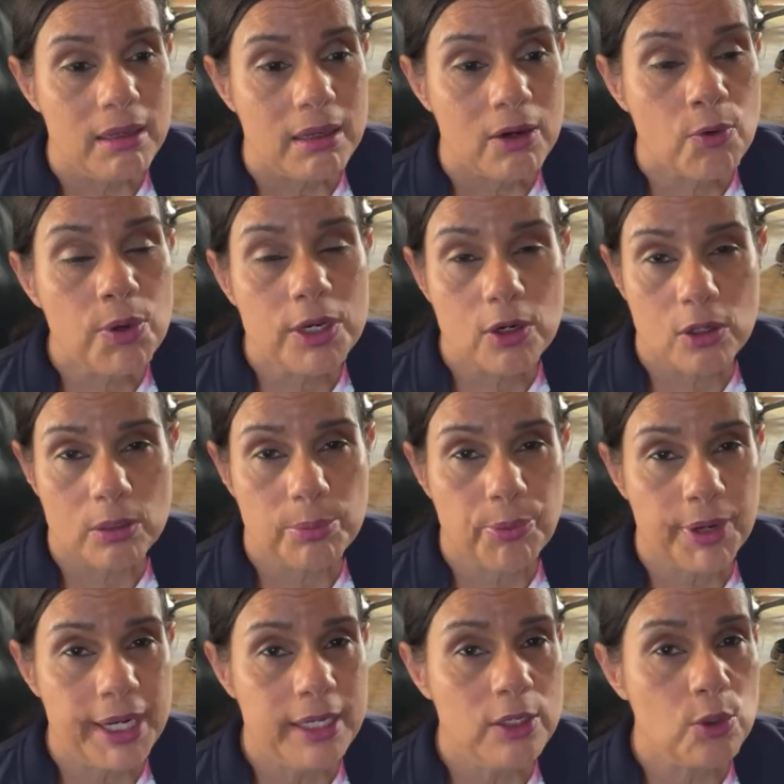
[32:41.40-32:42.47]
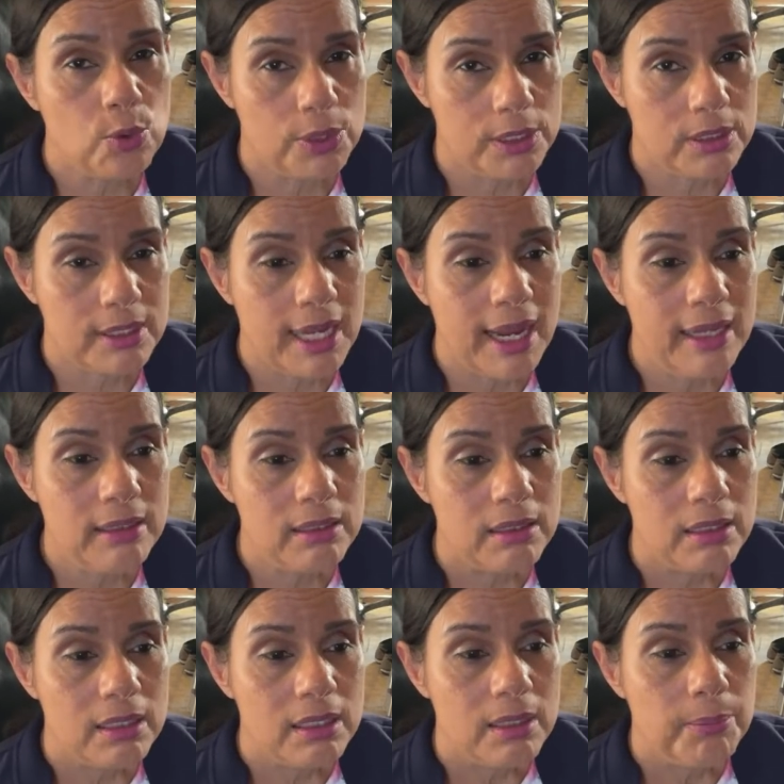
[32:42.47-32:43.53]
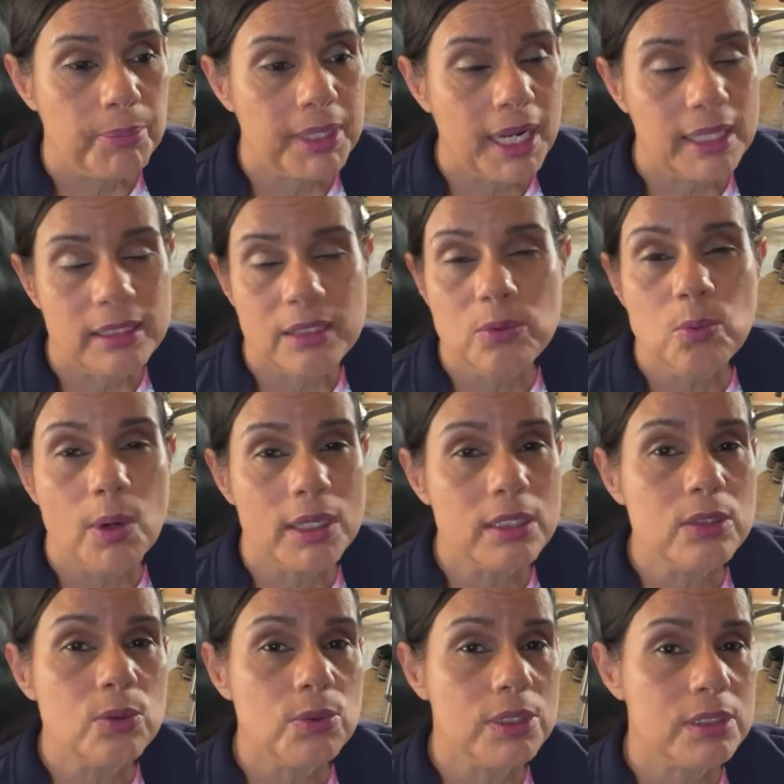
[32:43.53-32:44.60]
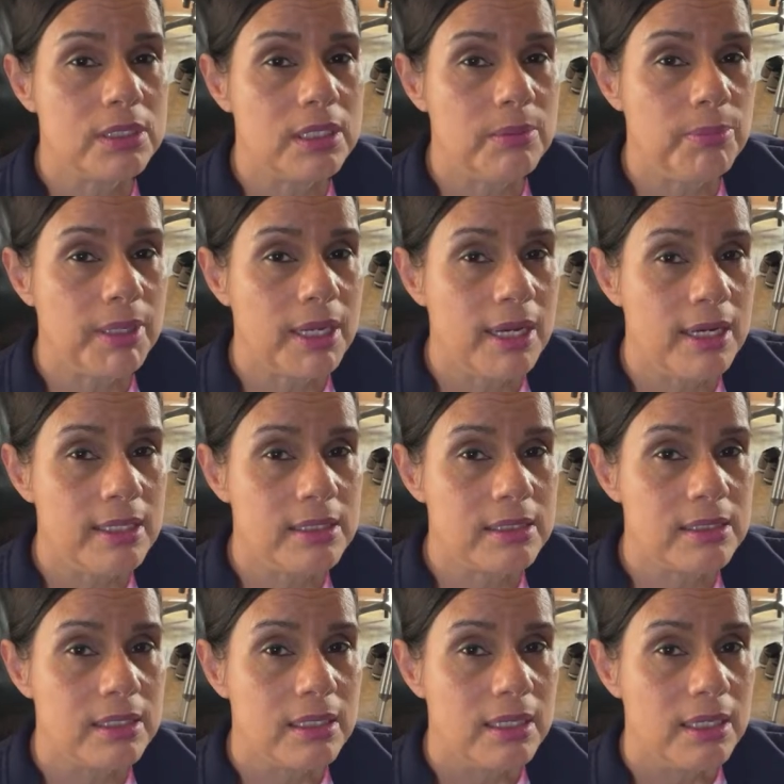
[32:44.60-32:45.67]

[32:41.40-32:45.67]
critical brain noticed that, but I didn't want to notice it because